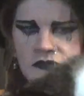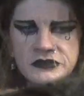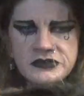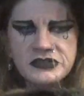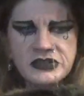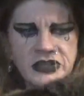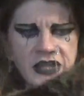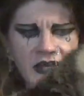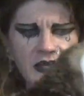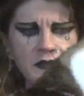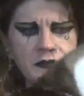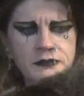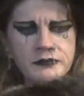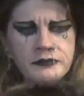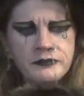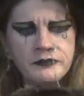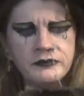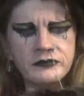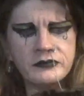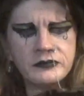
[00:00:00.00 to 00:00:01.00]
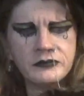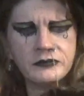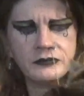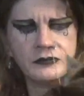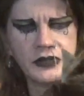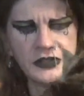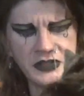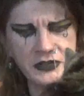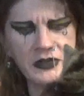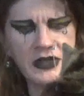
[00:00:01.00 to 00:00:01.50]
Dylan,
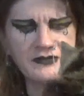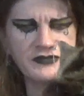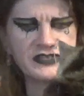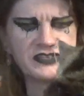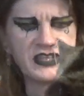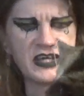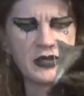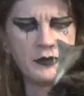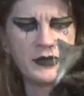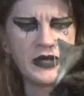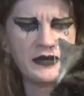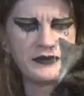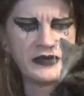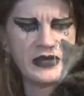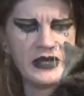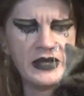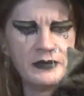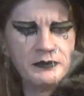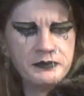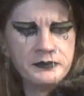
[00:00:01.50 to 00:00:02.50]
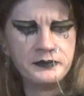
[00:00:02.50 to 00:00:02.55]
what do you have to say about that?